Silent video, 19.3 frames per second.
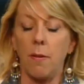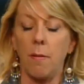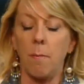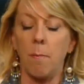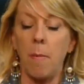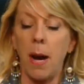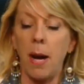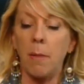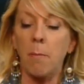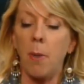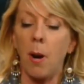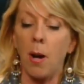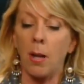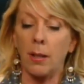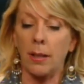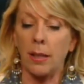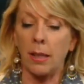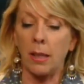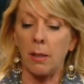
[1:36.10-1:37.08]

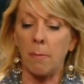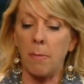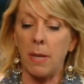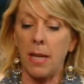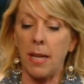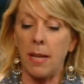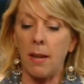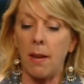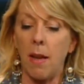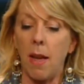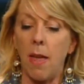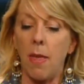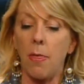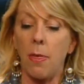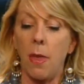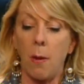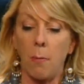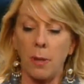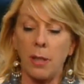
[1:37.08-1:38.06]
mind-boggling to me
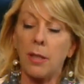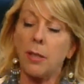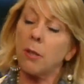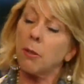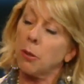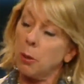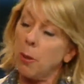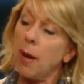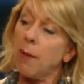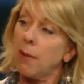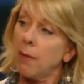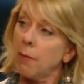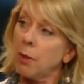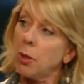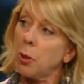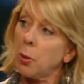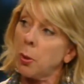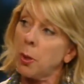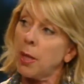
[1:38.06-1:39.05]
that we still do have
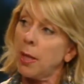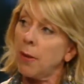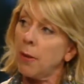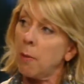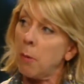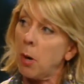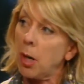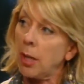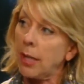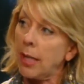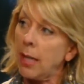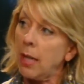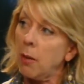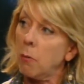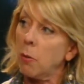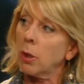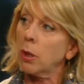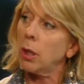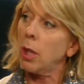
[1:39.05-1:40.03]
inventory on the market.
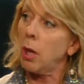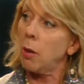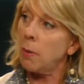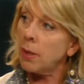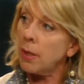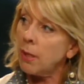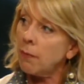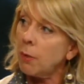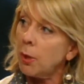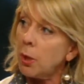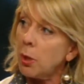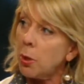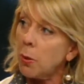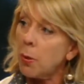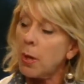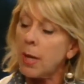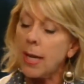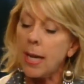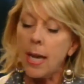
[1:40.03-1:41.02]
We're low in
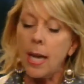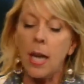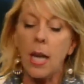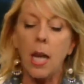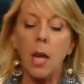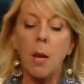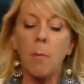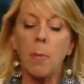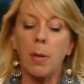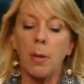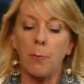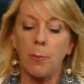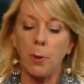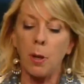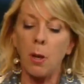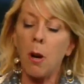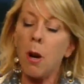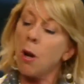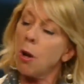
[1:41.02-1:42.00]
inventory, but if
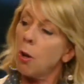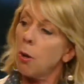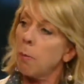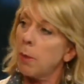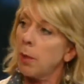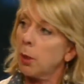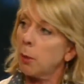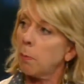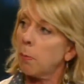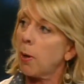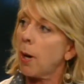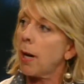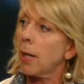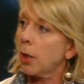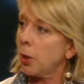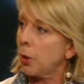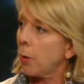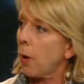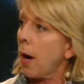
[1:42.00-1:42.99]
your home is
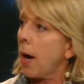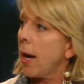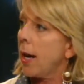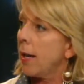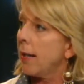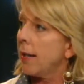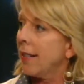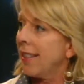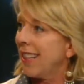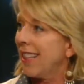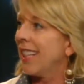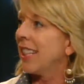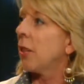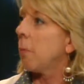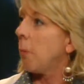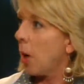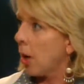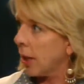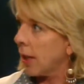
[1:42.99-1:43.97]
priced right, in the
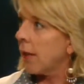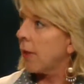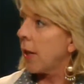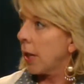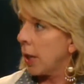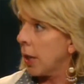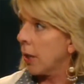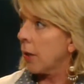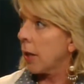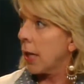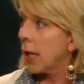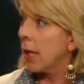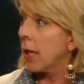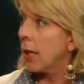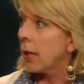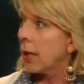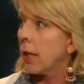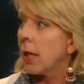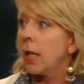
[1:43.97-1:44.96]
market that you're
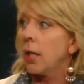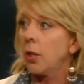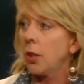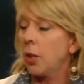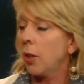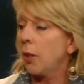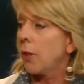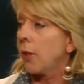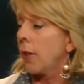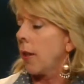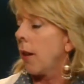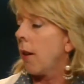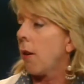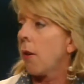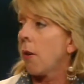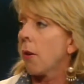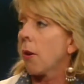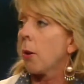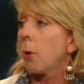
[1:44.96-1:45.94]
mm-hmm. in, it should
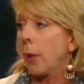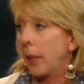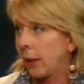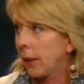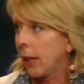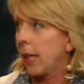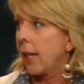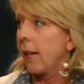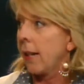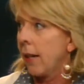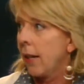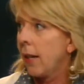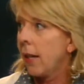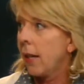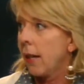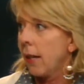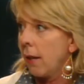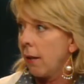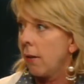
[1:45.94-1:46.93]
sell quickly
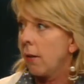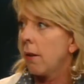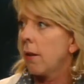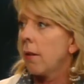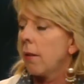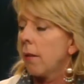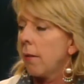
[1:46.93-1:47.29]
give me the